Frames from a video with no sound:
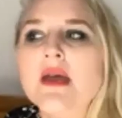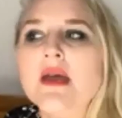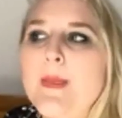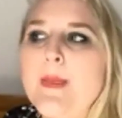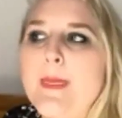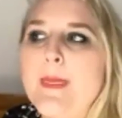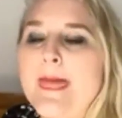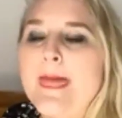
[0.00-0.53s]

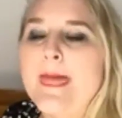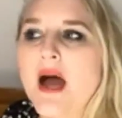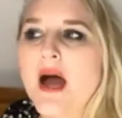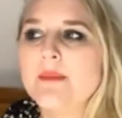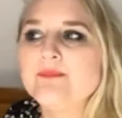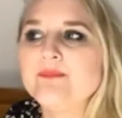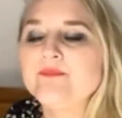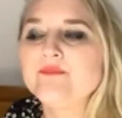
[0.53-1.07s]
If it
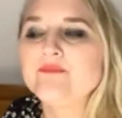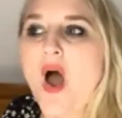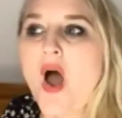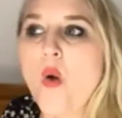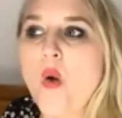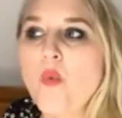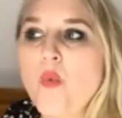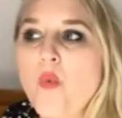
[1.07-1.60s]
favors your
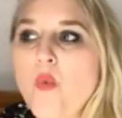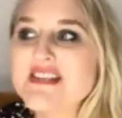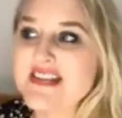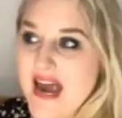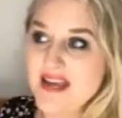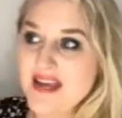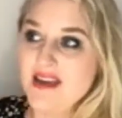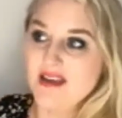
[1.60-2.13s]

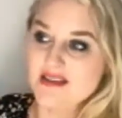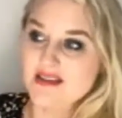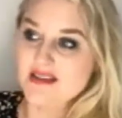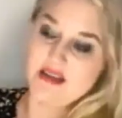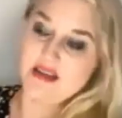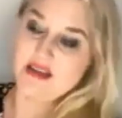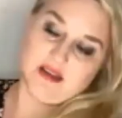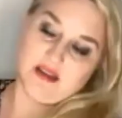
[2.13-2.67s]
image-based post,
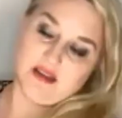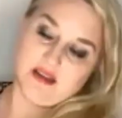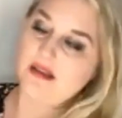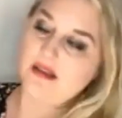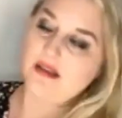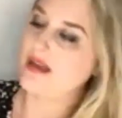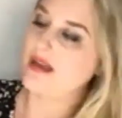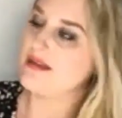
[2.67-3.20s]
then that's
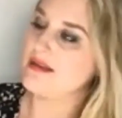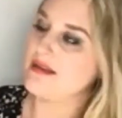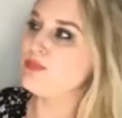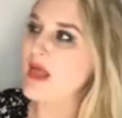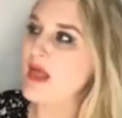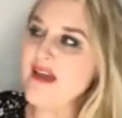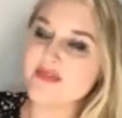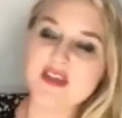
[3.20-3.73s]
what you need to
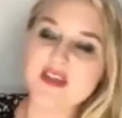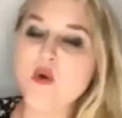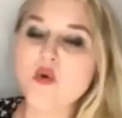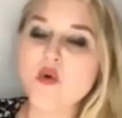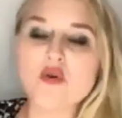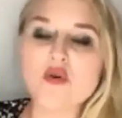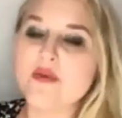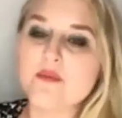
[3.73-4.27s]
do.
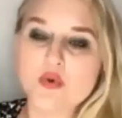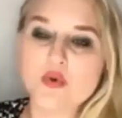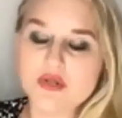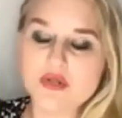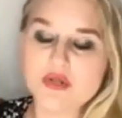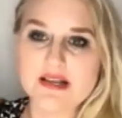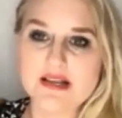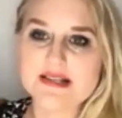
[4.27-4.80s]
Give the
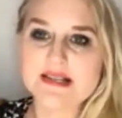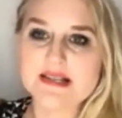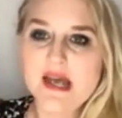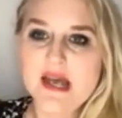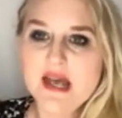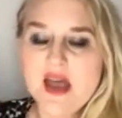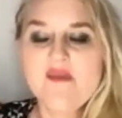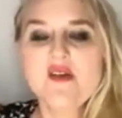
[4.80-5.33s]
algorithm what
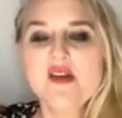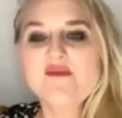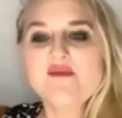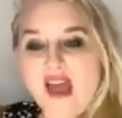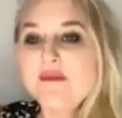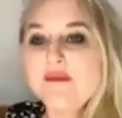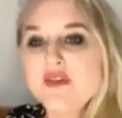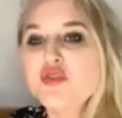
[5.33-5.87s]
it
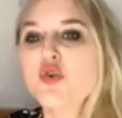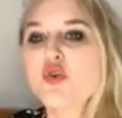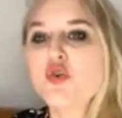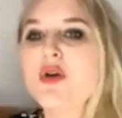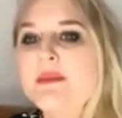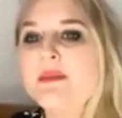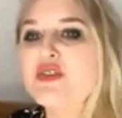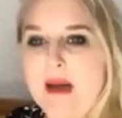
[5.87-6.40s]
wants.
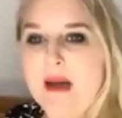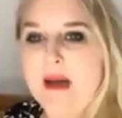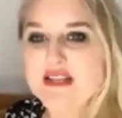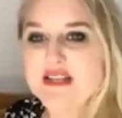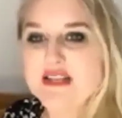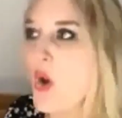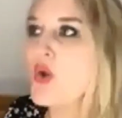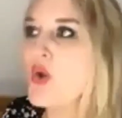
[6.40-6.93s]
So,
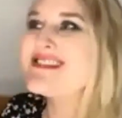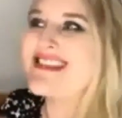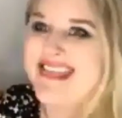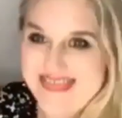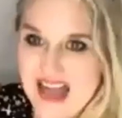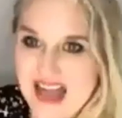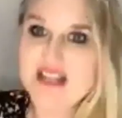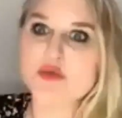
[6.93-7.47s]
all right,
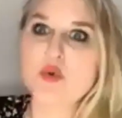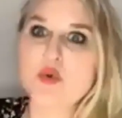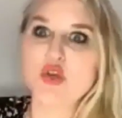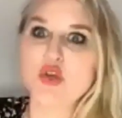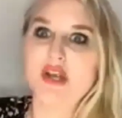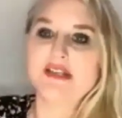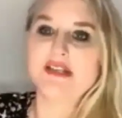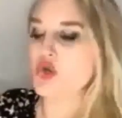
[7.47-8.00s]
guys, I'm
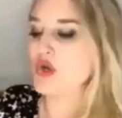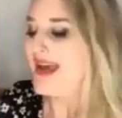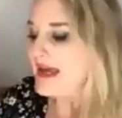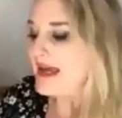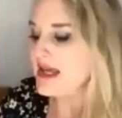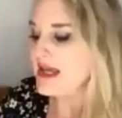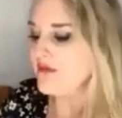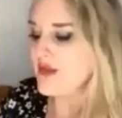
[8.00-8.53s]
going to go
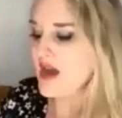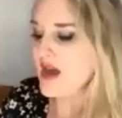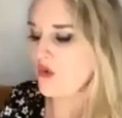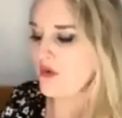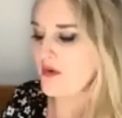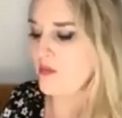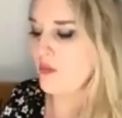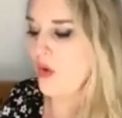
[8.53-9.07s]
now.
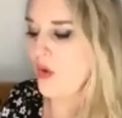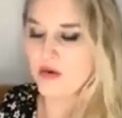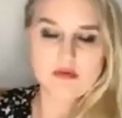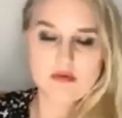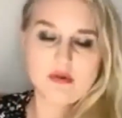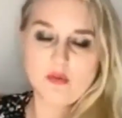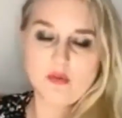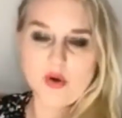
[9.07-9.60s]
I'm
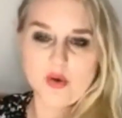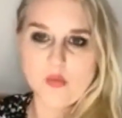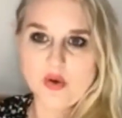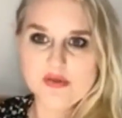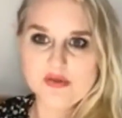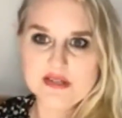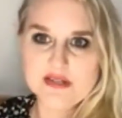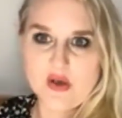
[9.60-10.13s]
sorry for the
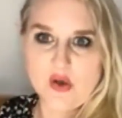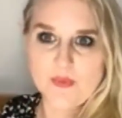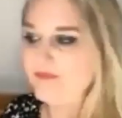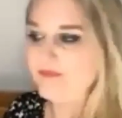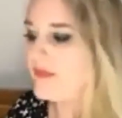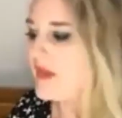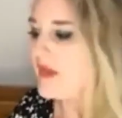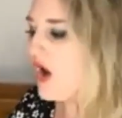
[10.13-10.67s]
delay
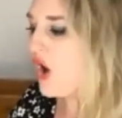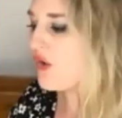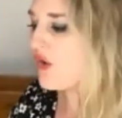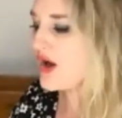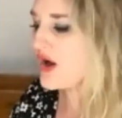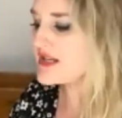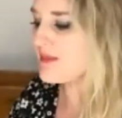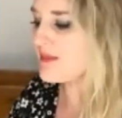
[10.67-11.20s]
and the
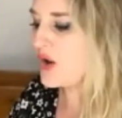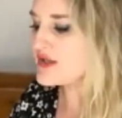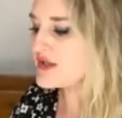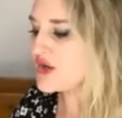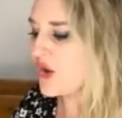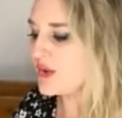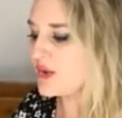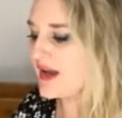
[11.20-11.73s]

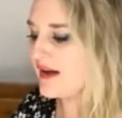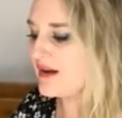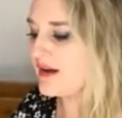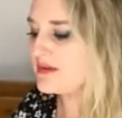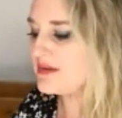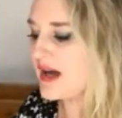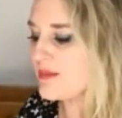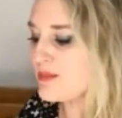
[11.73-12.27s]
lag in
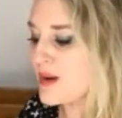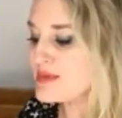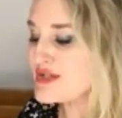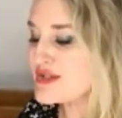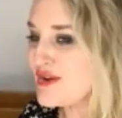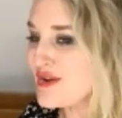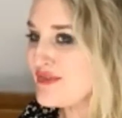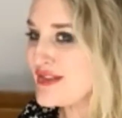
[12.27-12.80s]
this
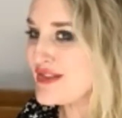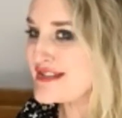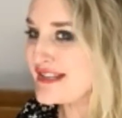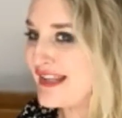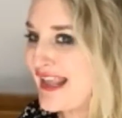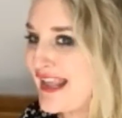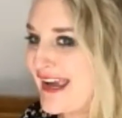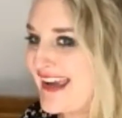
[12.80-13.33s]
and the
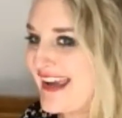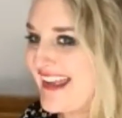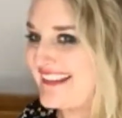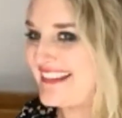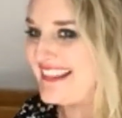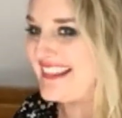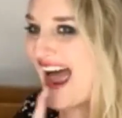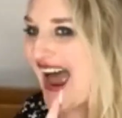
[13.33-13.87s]
freezing of the
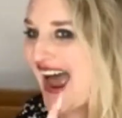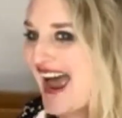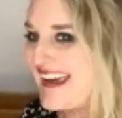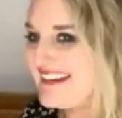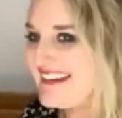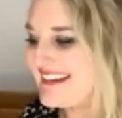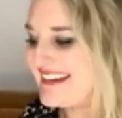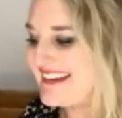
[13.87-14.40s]
video.
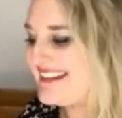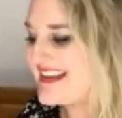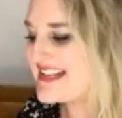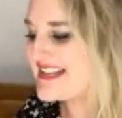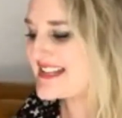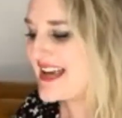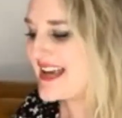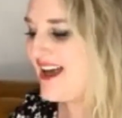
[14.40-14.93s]
It's
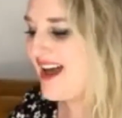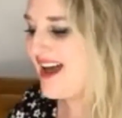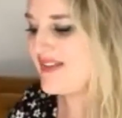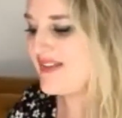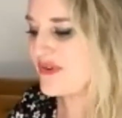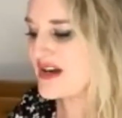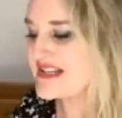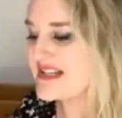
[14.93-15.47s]
really
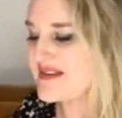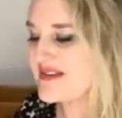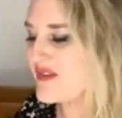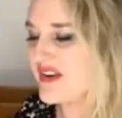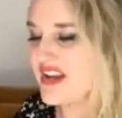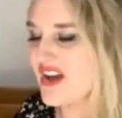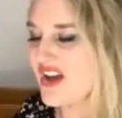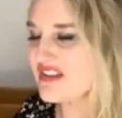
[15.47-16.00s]
frustrating
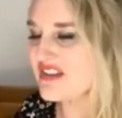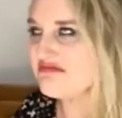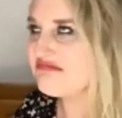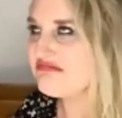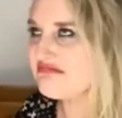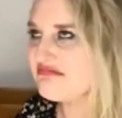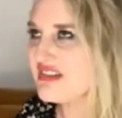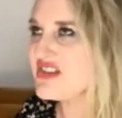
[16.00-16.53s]
me every time I
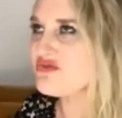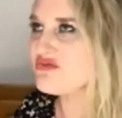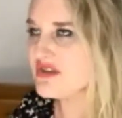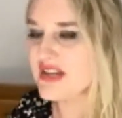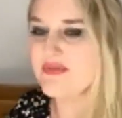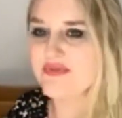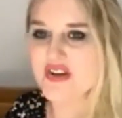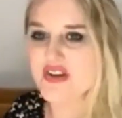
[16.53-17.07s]
record lately.